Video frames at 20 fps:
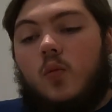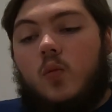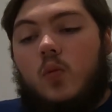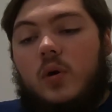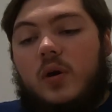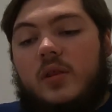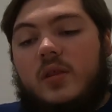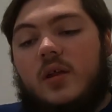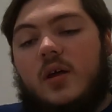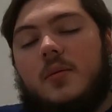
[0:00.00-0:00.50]

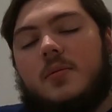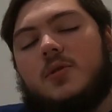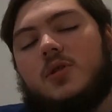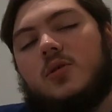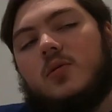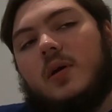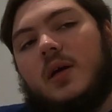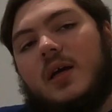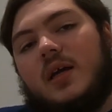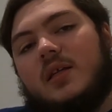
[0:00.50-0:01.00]
with up
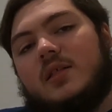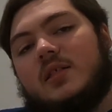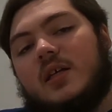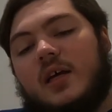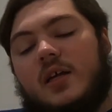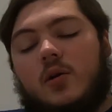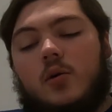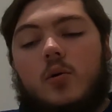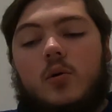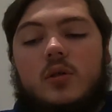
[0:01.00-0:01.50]
to a
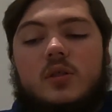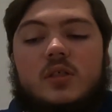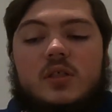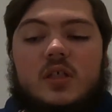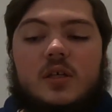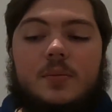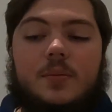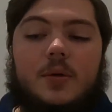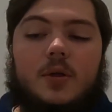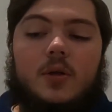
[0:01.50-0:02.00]
10-core
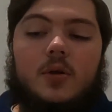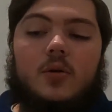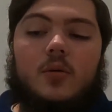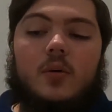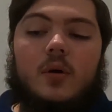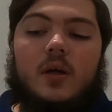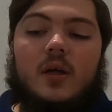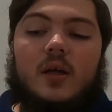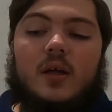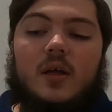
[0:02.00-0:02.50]

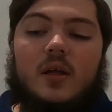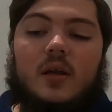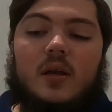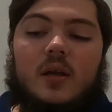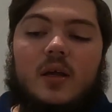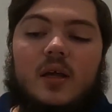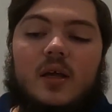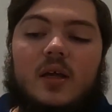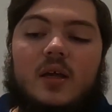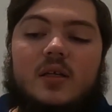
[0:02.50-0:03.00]
CPU
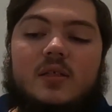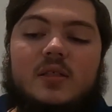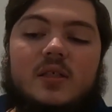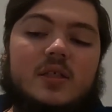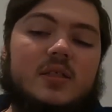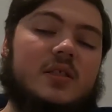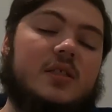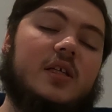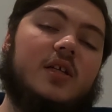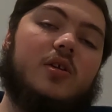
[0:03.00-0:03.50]
and a
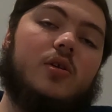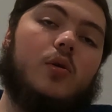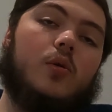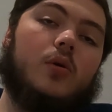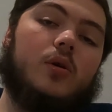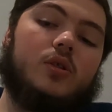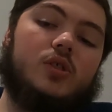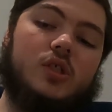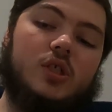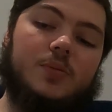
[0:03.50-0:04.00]

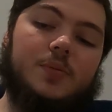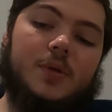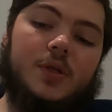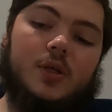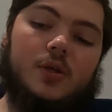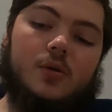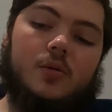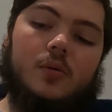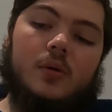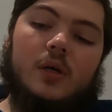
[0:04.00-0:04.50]
16-core
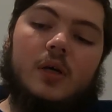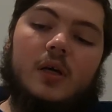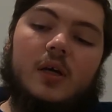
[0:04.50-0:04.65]
GPU.